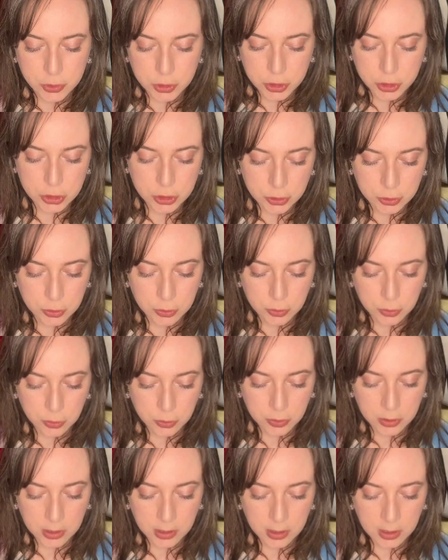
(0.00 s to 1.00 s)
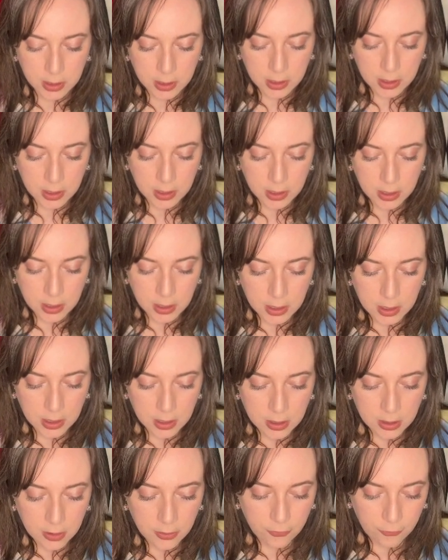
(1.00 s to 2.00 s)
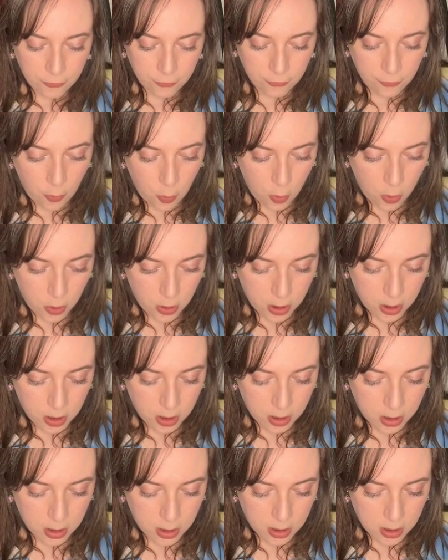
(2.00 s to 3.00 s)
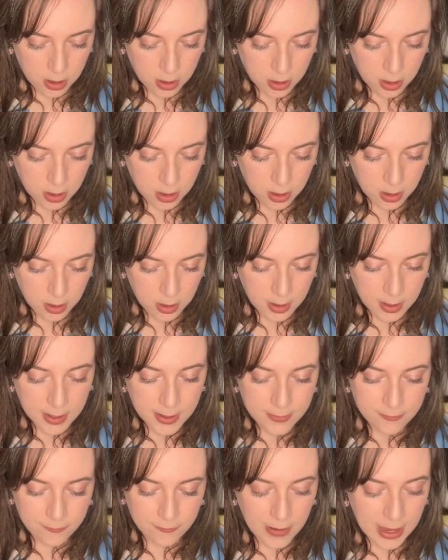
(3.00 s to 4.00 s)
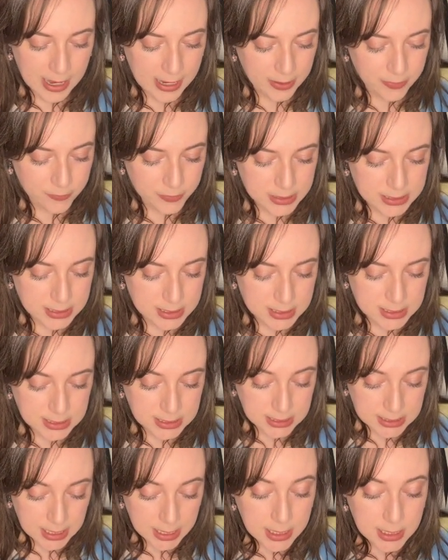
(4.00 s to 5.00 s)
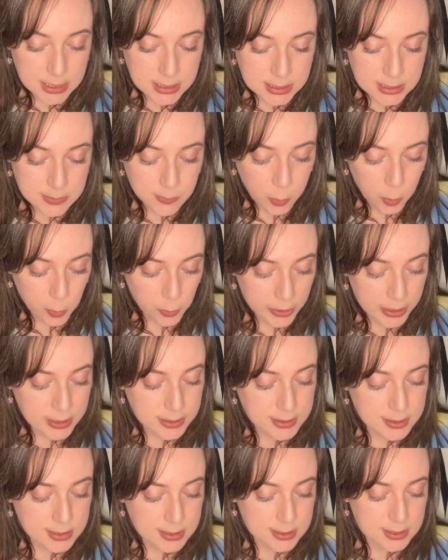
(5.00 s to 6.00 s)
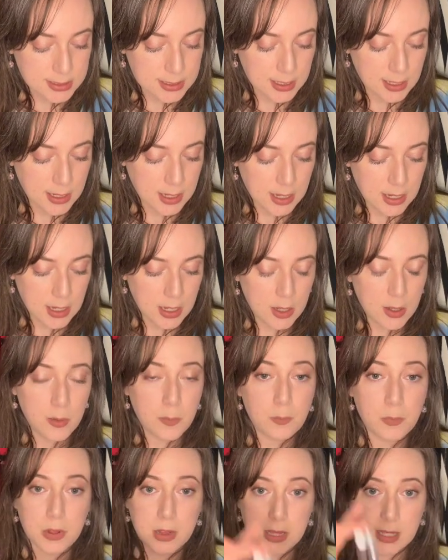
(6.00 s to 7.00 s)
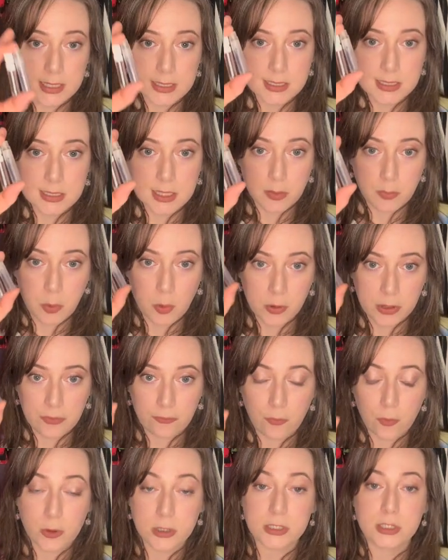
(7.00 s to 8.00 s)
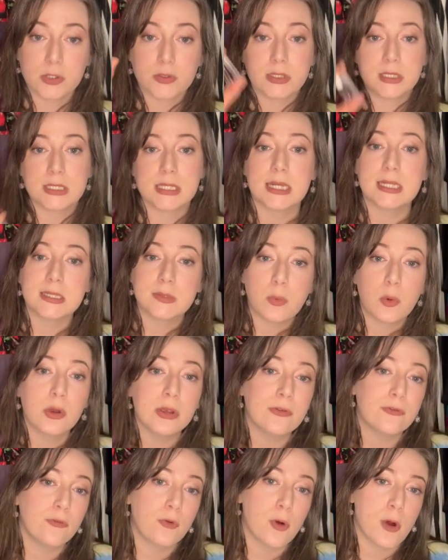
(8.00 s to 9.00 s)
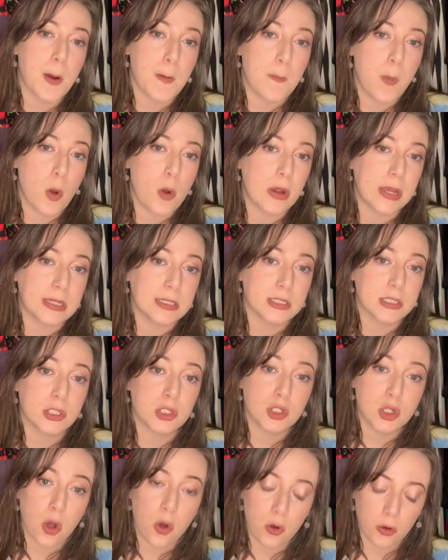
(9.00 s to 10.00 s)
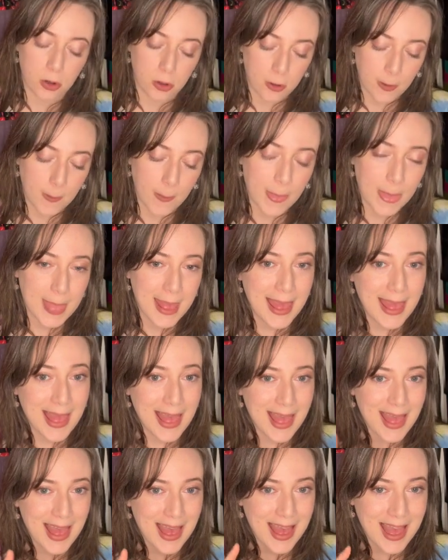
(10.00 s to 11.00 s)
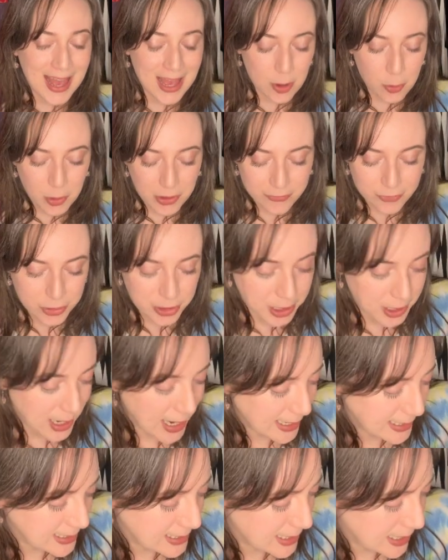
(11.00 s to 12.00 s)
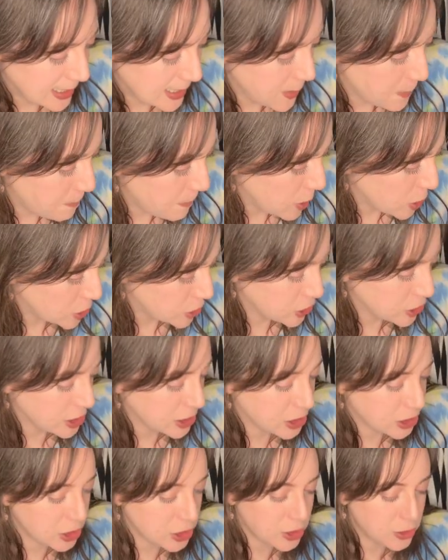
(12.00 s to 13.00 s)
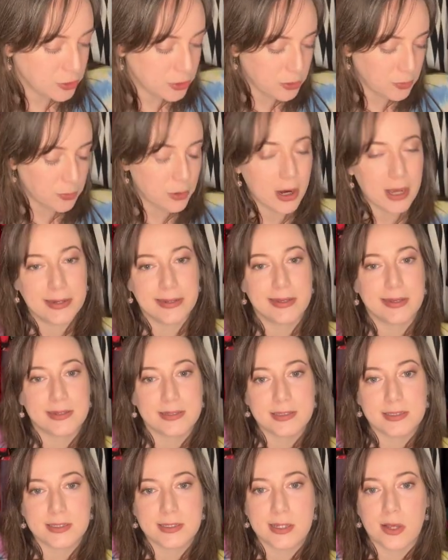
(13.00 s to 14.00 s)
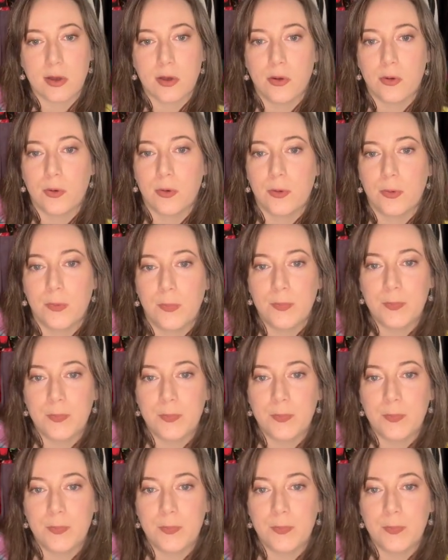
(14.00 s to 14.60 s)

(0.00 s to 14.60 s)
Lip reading: 2, 4, 5, 6 points plus the 0.4. So 6.4 points total. However, I did purchase 2 new products. So